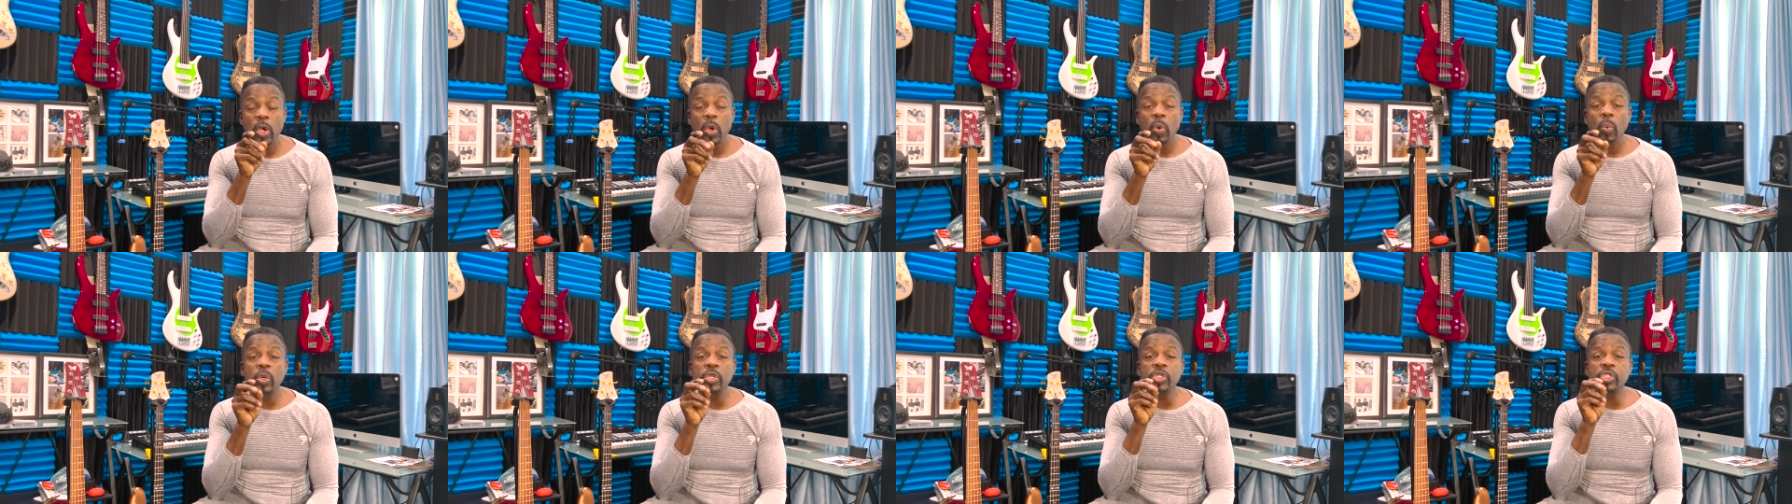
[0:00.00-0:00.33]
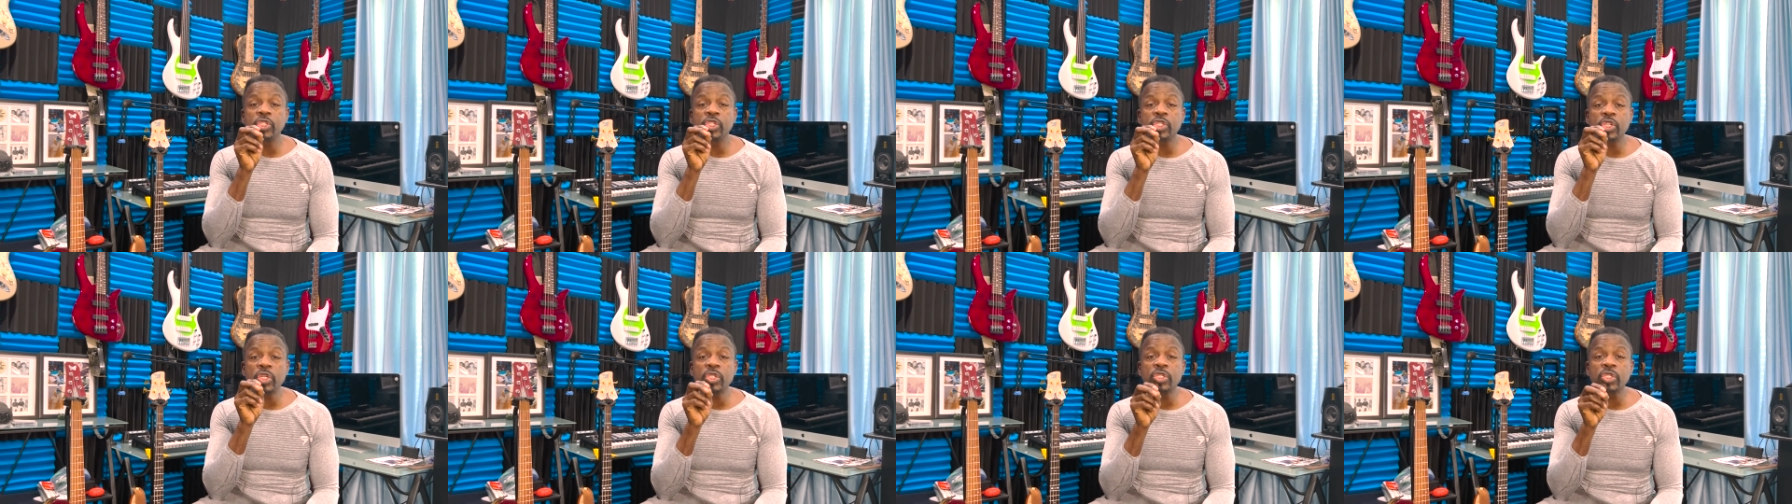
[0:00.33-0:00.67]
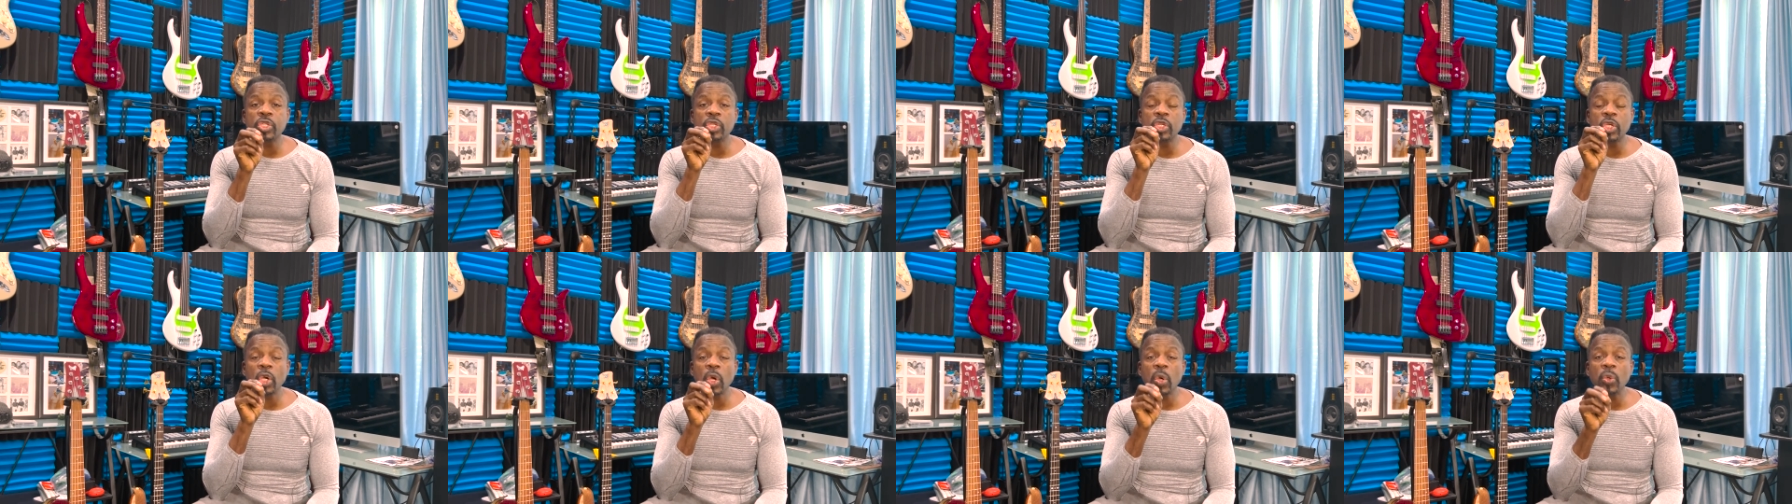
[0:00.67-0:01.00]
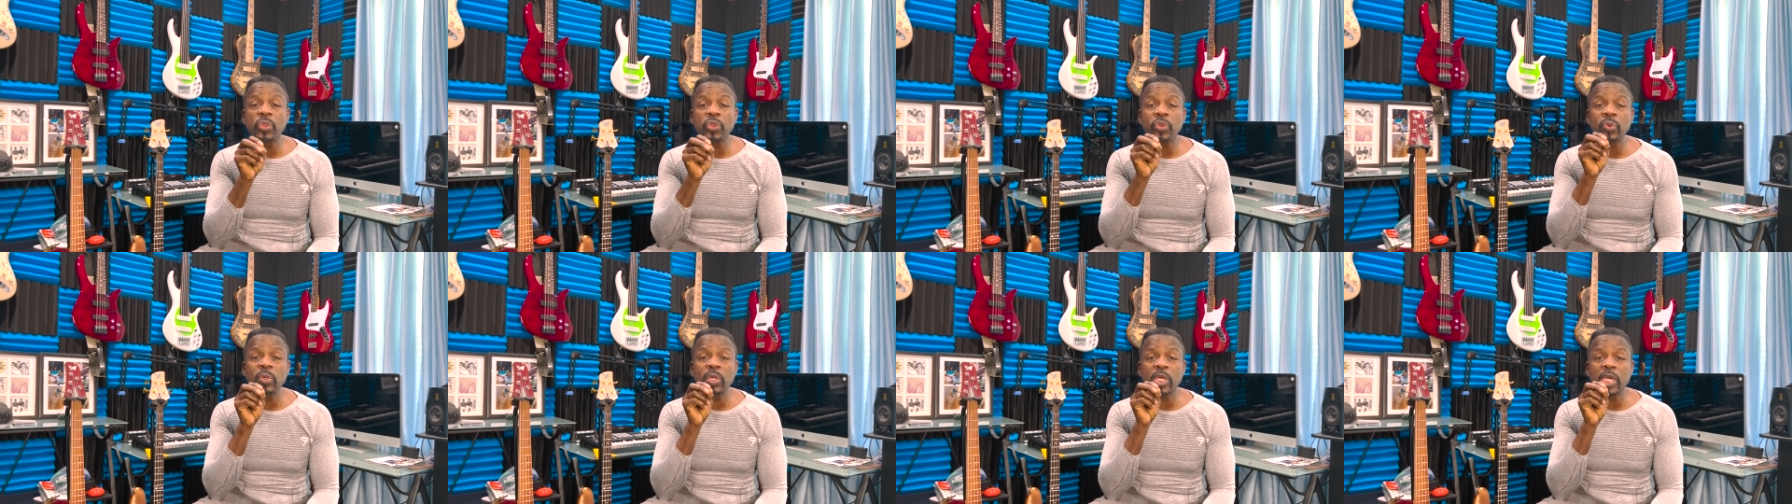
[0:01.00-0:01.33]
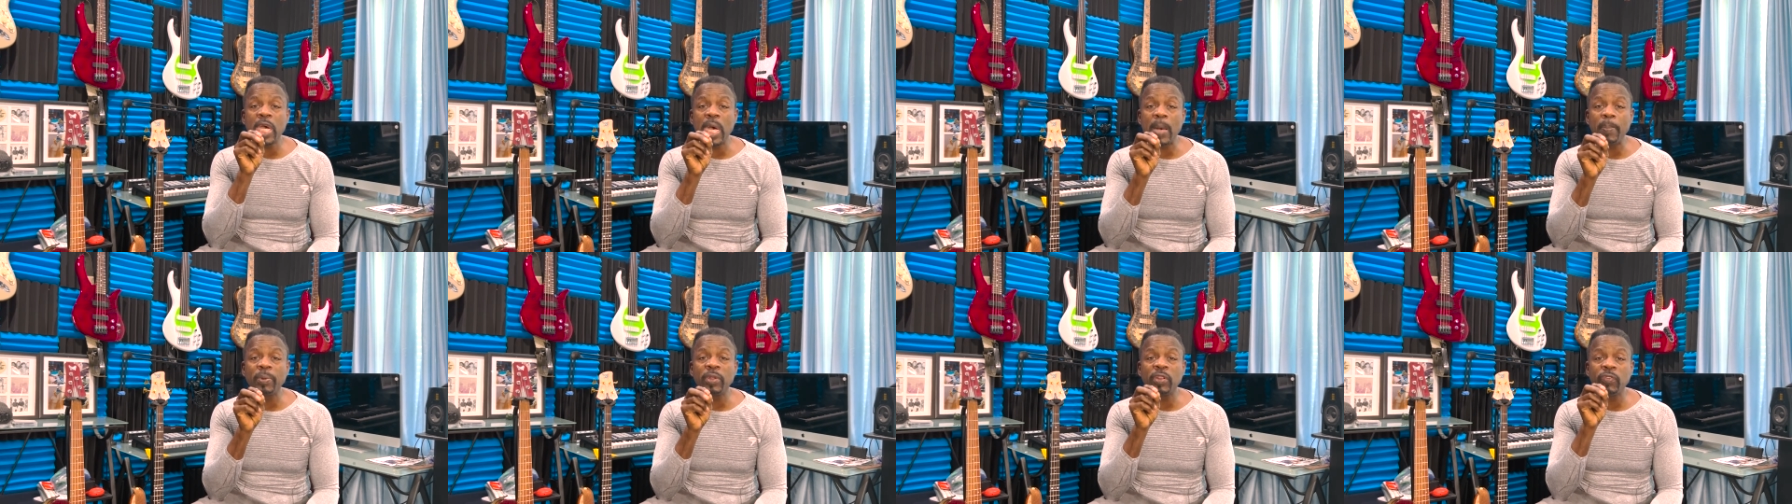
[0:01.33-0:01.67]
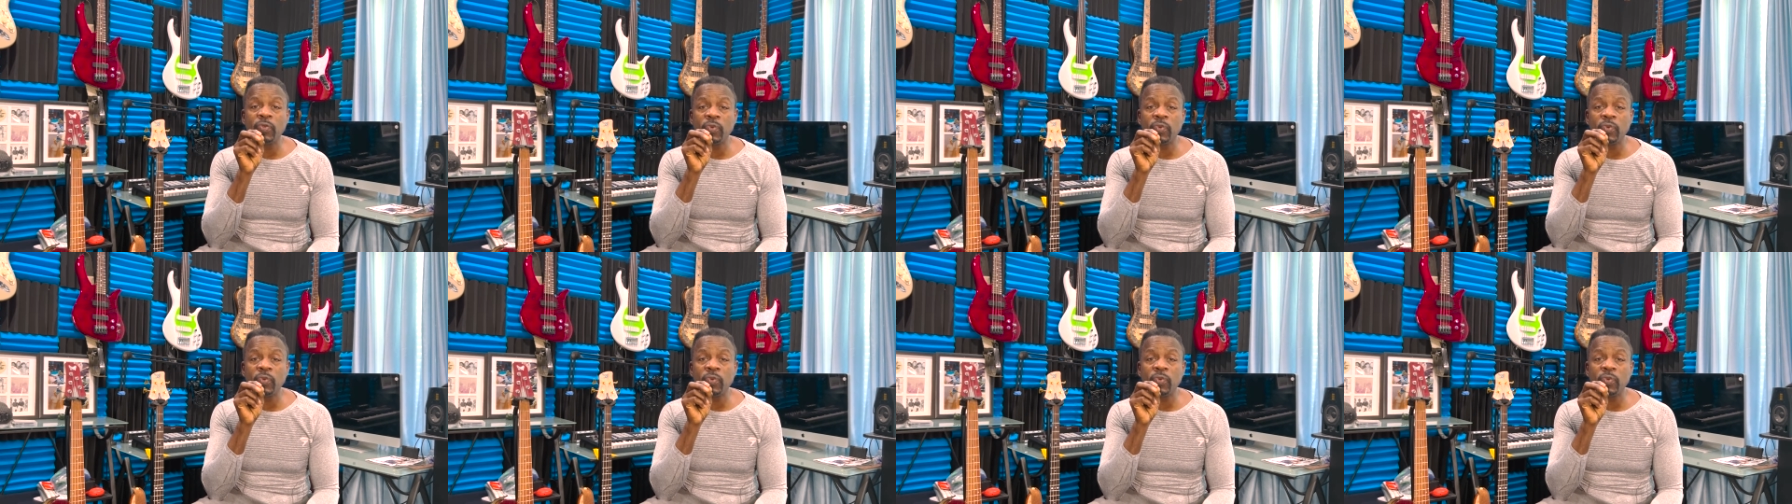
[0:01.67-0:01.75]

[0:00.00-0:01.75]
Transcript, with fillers: was just to go through a couple of